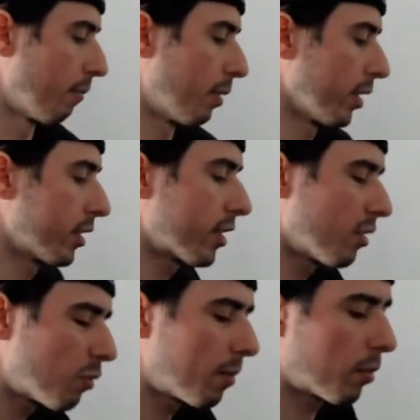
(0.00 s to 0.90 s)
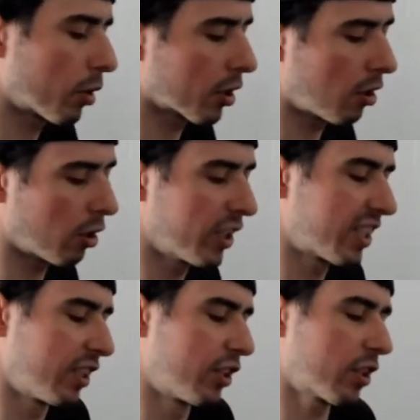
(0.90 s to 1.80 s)
But let's get one more card
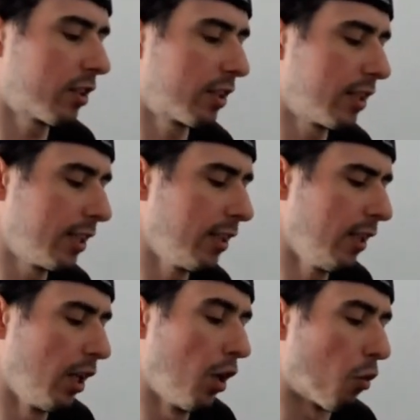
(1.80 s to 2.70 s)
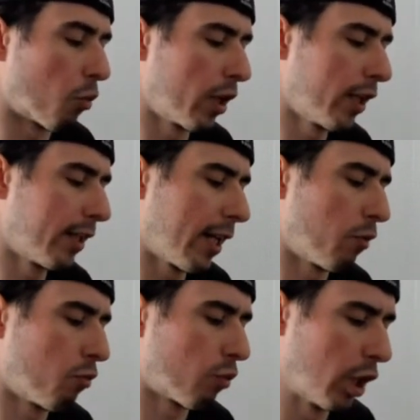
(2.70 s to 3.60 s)
to just see where they
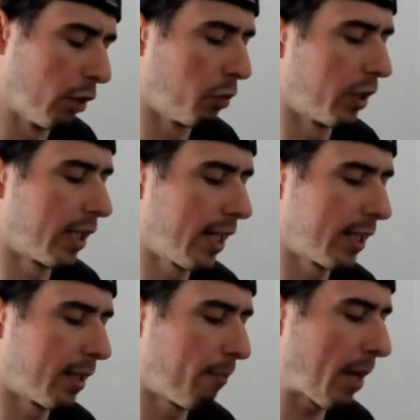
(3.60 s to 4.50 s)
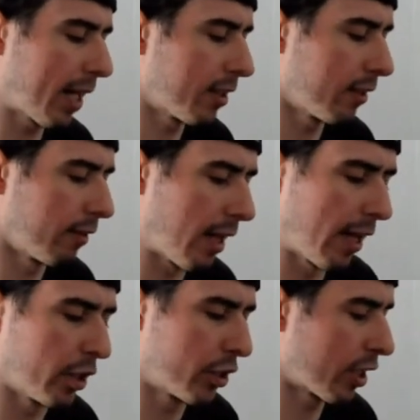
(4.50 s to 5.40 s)
were they in a bad
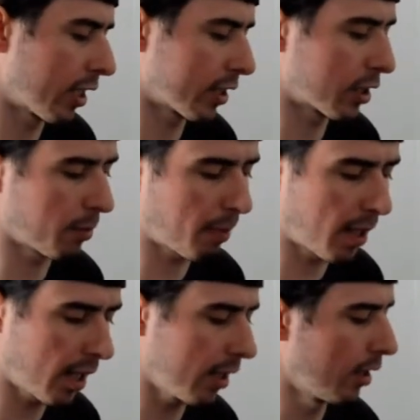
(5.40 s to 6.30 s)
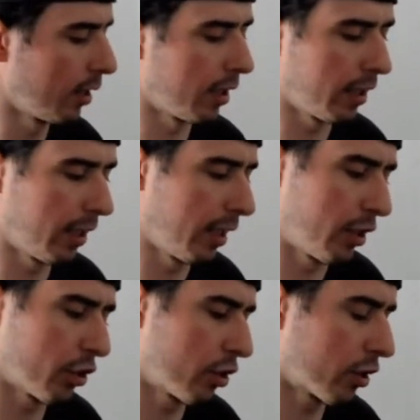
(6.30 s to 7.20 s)
energetic spot
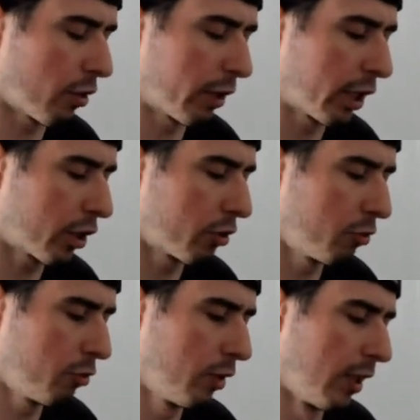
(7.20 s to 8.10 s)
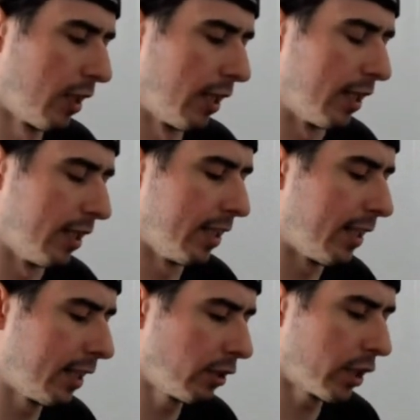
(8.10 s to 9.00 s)
and just going through the
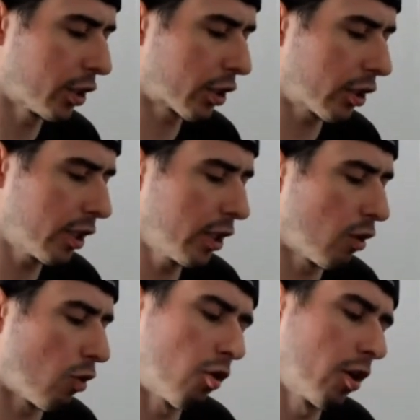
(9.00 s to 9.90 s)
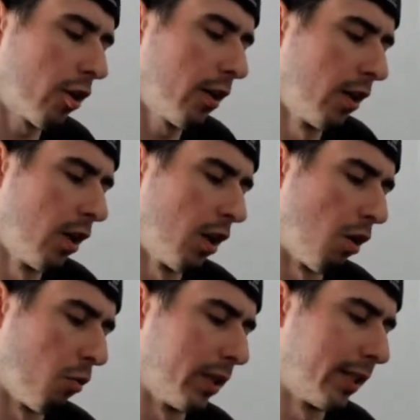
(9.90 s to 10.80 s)
healing journey, or
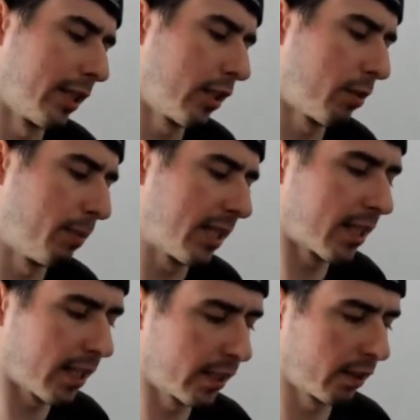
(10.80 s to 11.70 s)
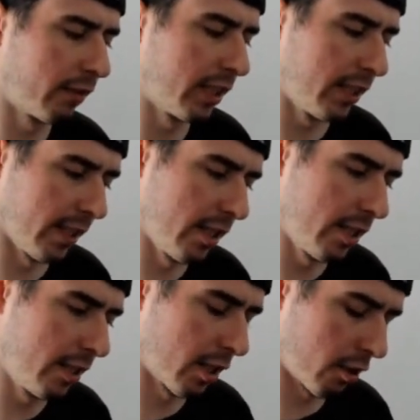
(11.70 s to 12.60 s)
was this because of the
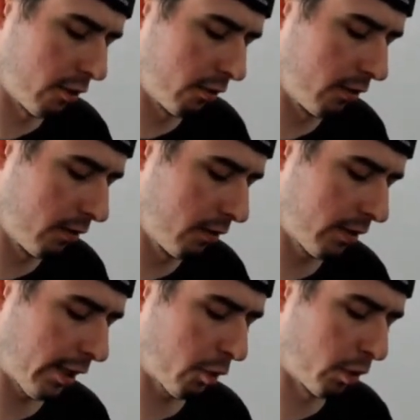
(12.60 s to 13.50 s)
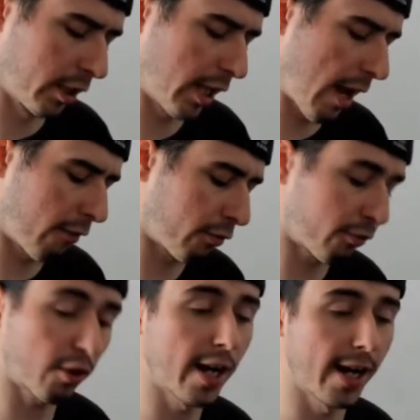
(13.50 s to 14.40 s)
ego? Like, were they
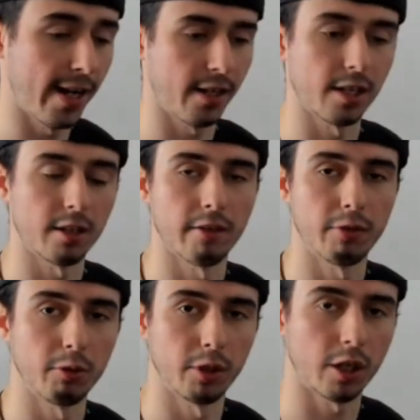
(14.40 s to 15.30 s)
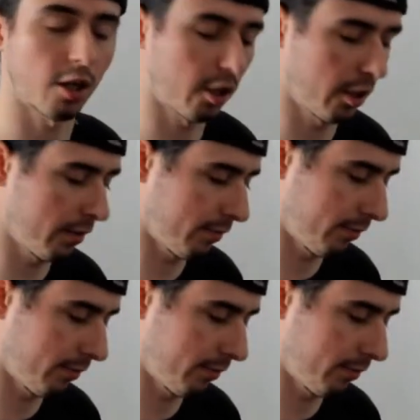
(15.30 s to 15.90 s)
afraid to give you their heart?